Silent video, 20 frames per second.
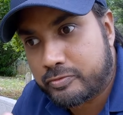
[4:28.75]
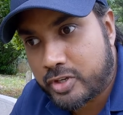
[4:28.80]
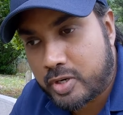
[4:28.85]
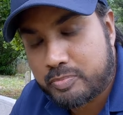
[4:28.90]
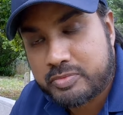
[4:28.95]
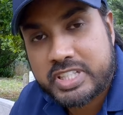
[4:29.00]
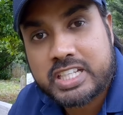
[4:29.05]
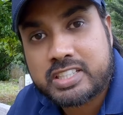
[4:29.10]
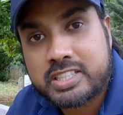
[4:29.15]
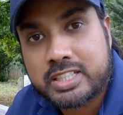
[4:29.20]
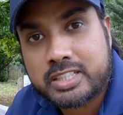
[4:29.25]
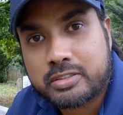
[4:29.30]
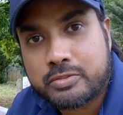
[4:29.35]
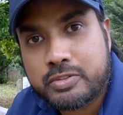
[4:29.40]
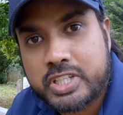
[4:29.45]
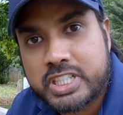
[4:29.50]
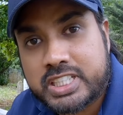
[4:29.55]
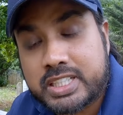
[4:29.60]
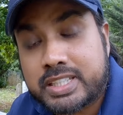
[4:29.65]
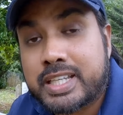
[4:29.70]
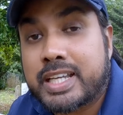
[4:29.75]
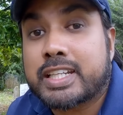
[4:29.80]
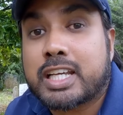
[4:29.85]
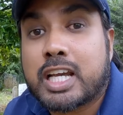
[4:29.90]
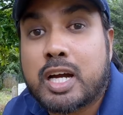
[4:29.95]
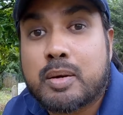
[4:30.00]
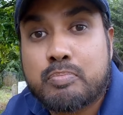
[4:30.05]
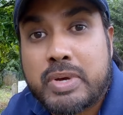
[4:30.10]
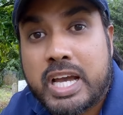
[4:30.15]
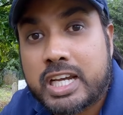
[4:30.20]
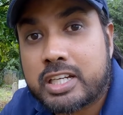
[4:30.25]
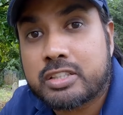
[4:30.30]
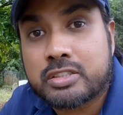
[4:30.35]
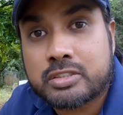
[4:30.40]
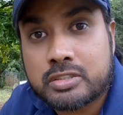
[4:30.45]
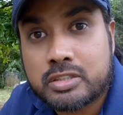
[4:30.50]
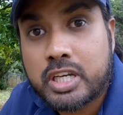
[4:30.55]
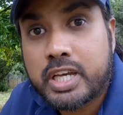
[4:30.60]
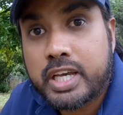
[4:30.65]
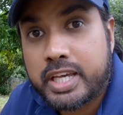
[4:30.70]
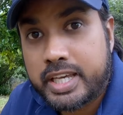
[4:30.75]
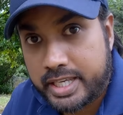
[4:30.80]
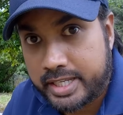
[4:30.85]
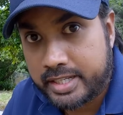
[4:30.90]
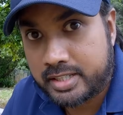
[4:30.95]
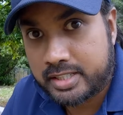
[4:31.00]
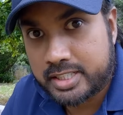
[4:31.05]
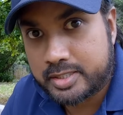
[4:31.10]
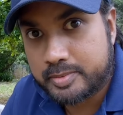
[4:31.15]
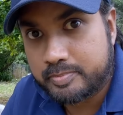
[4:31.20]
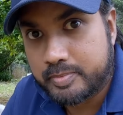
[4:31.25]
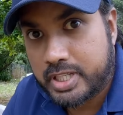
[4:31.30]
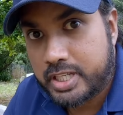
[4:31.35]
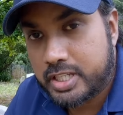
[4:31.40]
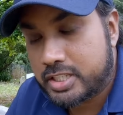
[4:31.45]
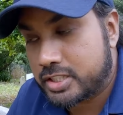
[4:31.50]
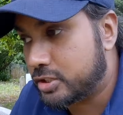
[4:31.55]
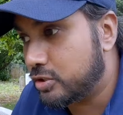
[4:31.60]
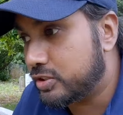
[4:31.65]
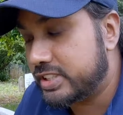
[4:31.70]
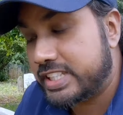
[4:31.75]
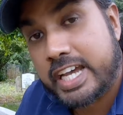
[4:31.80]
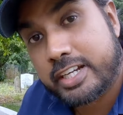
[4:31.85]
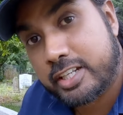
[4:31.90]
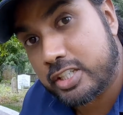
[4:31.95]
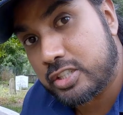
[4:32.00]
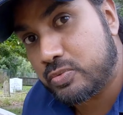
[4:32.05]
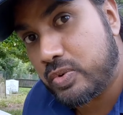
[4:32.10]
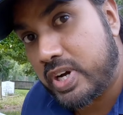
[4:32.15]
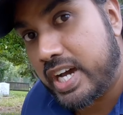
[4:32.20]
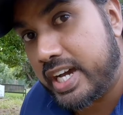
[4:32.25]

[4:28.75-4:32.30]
from that situation and come back to England. So that is